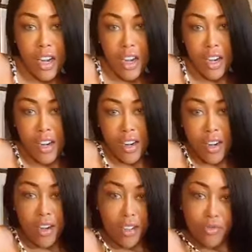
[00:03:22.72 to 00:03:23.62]

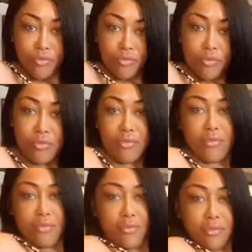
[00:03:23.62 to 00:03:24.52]

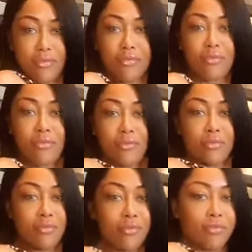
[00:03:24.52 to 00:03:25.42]

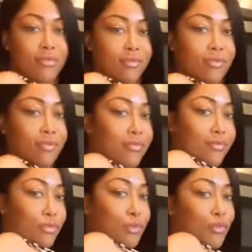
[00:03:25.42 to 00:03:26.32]

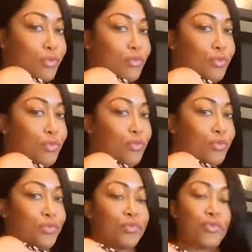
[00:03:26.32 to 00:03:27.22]

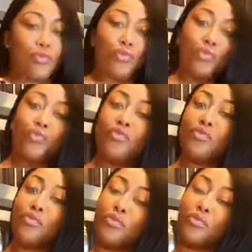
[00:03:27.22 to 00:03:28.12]

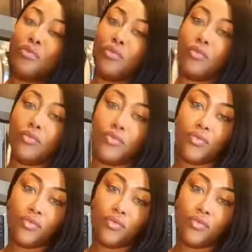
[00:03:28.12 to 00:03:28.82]
Nothing is said.